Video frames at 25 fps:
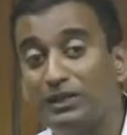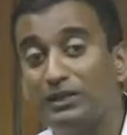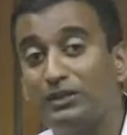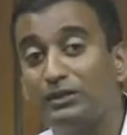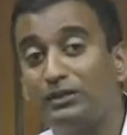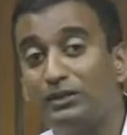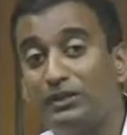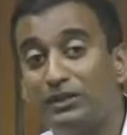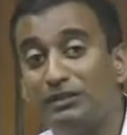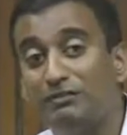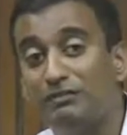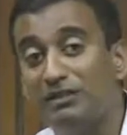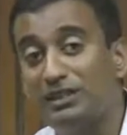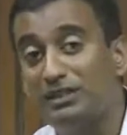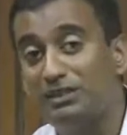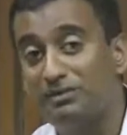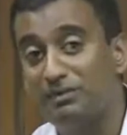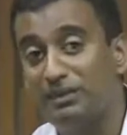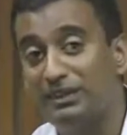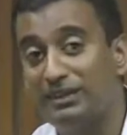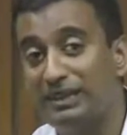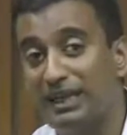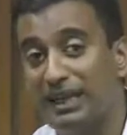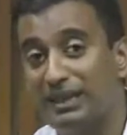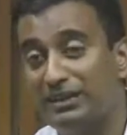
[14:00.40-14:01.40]
on
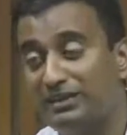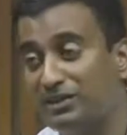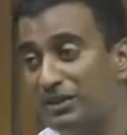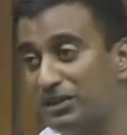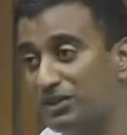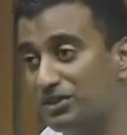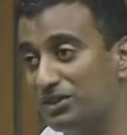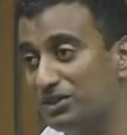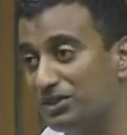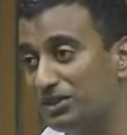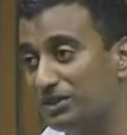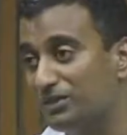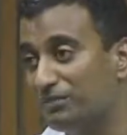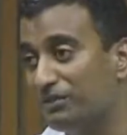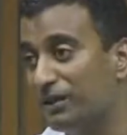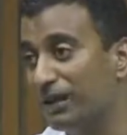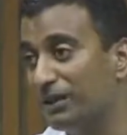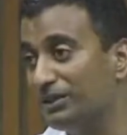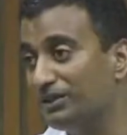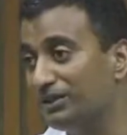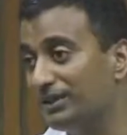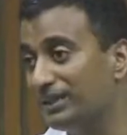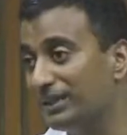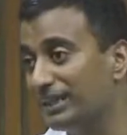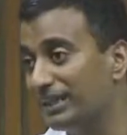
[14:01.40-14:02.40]
investment calculations in
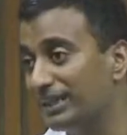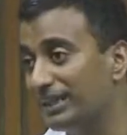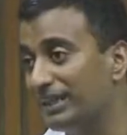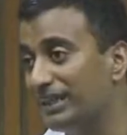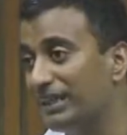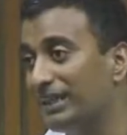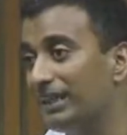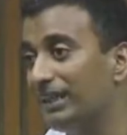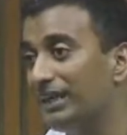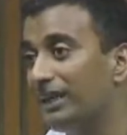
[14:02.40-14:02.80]
biotech,